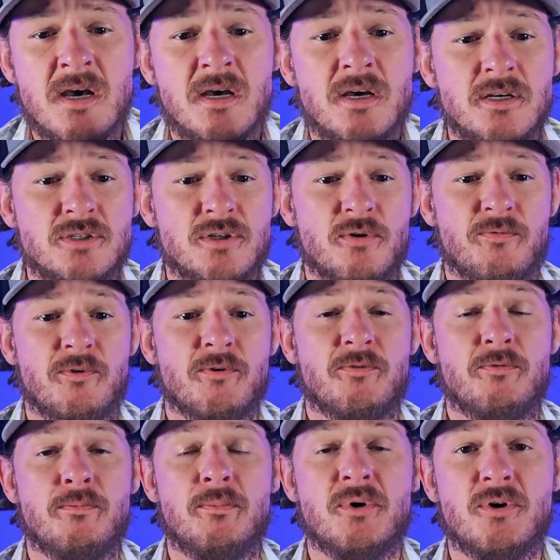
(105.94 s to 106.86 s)
So if you're
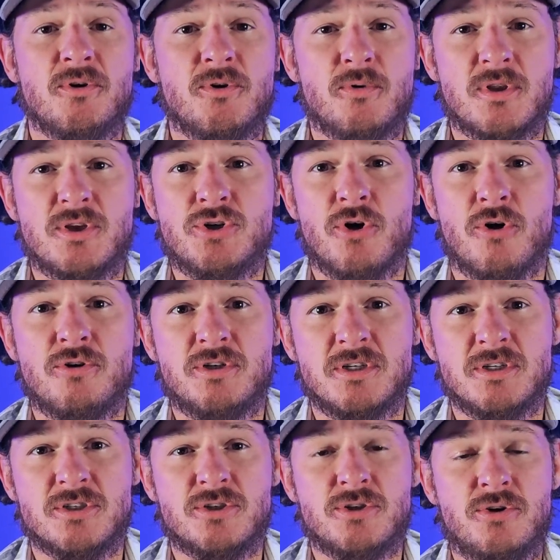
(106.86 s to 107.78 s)
familiar with
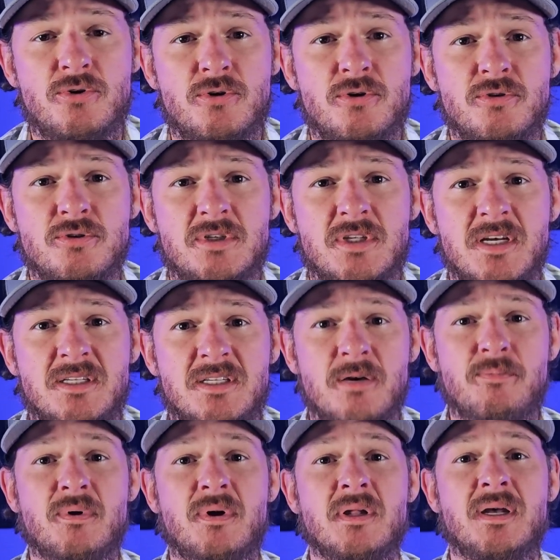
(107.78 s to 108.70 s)
charging scooters, they
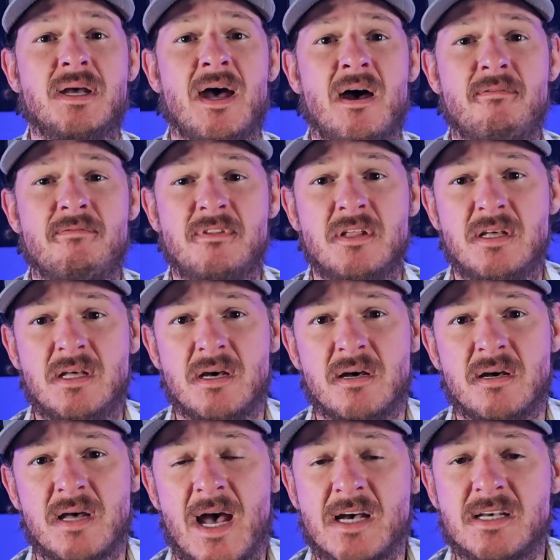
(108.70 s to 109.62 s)
typically have the
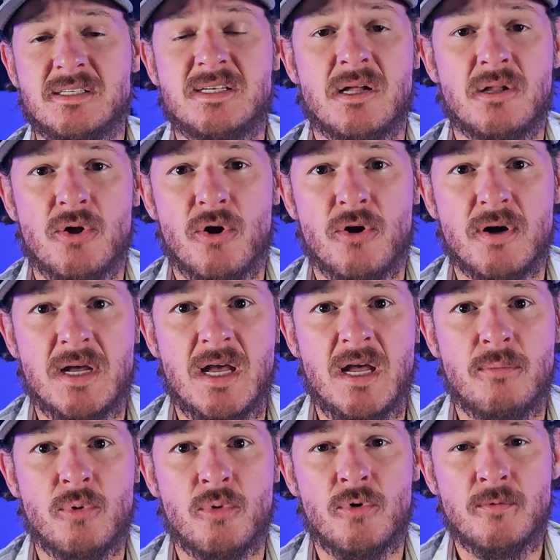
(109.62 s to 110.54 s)
XLR
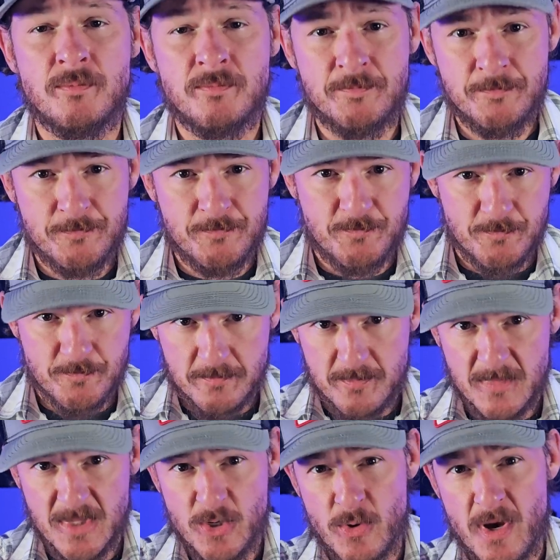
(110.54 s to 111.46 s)
cable.
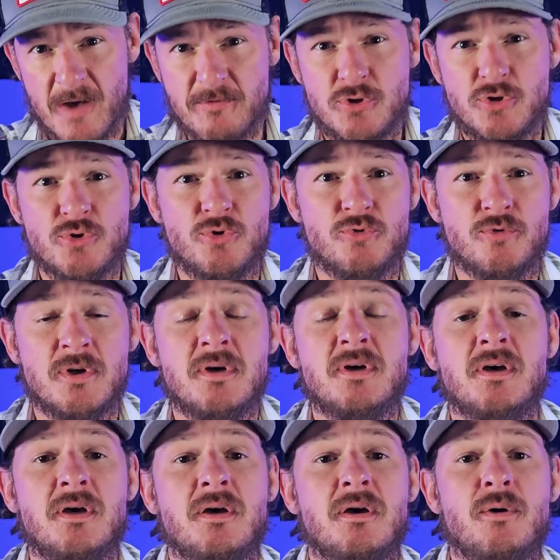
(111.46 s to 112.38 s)
You have to
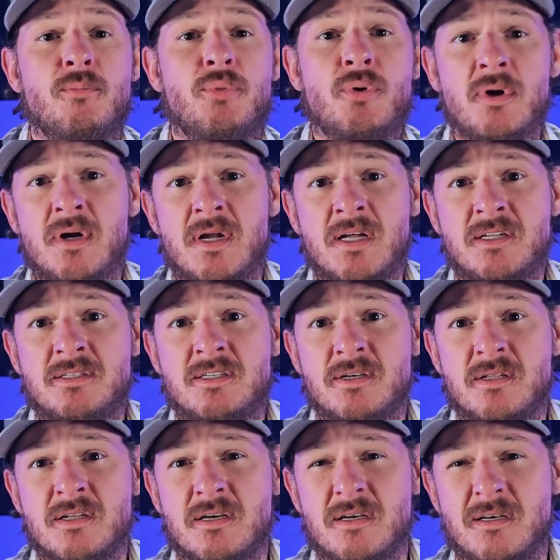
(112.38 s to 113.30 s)
put it
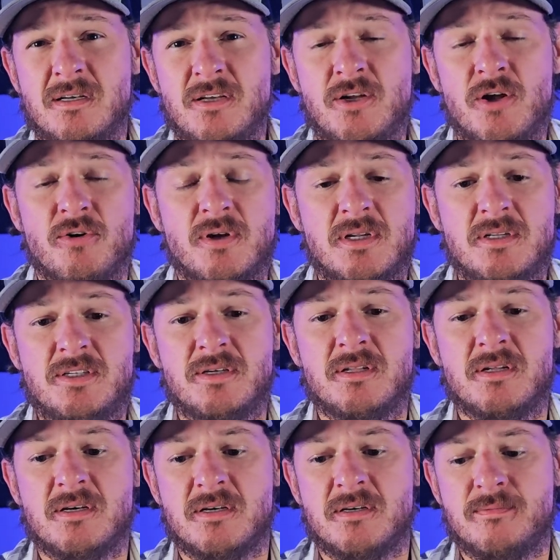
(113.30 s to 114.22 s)
into
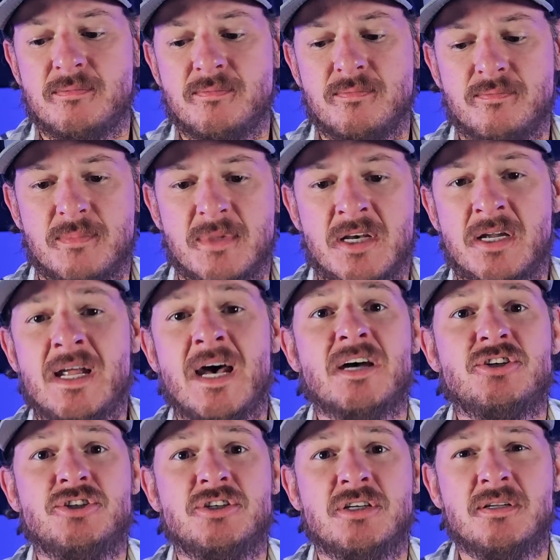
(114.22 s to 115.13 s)
the
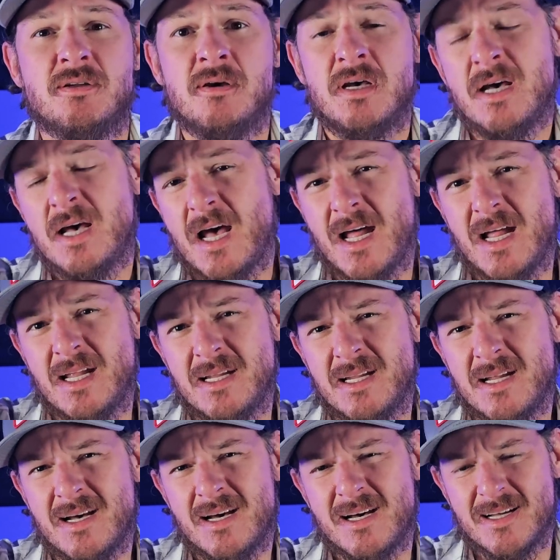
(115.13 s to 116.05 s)
connection
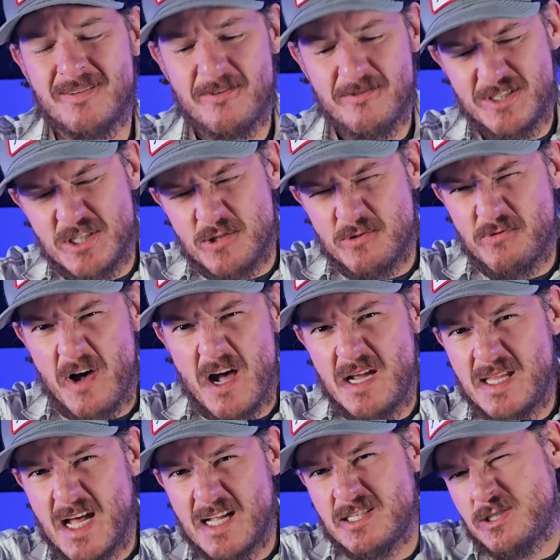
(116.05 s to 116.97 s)
and just
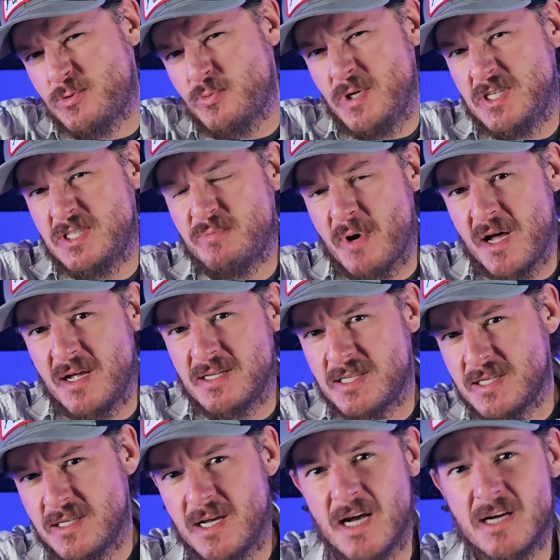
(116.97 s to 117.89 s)
find that sweet spot
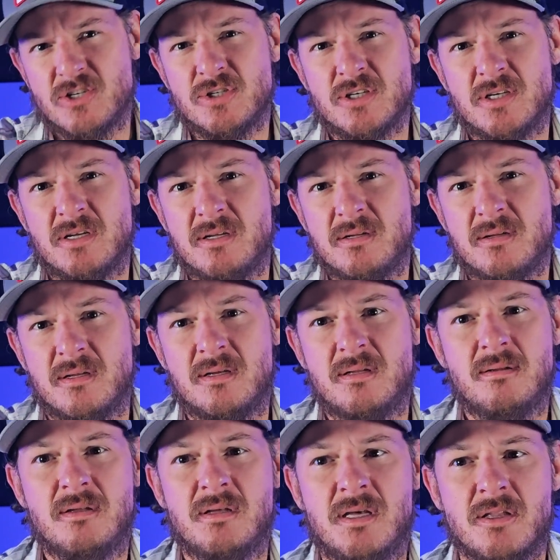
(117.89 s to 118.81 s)
until you actually
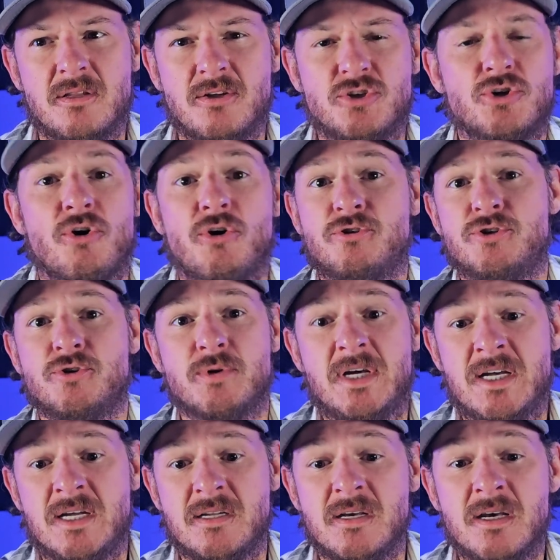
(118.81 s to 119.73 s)
get the charger
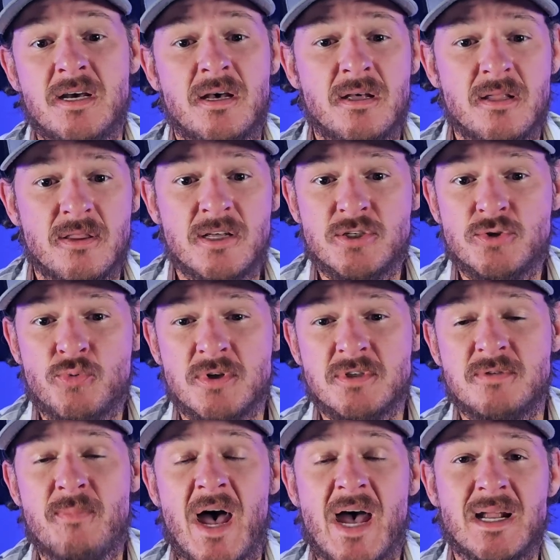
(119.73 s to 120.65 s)
in. This
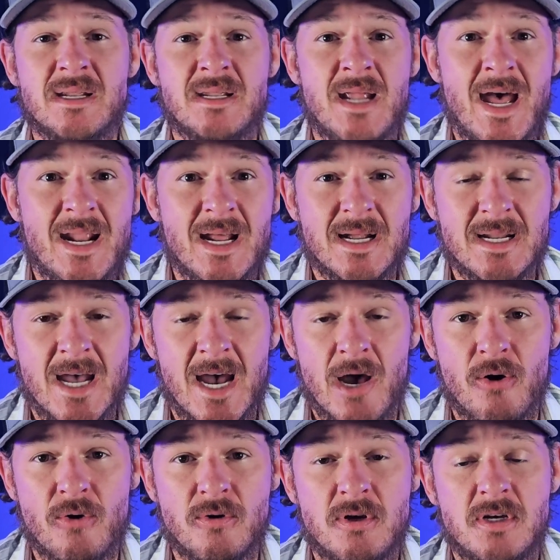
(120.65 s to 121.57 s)
one's magnetic
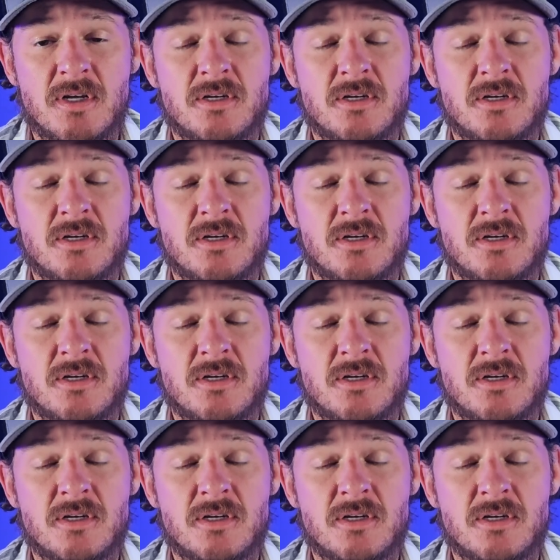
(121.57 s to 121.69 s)
now.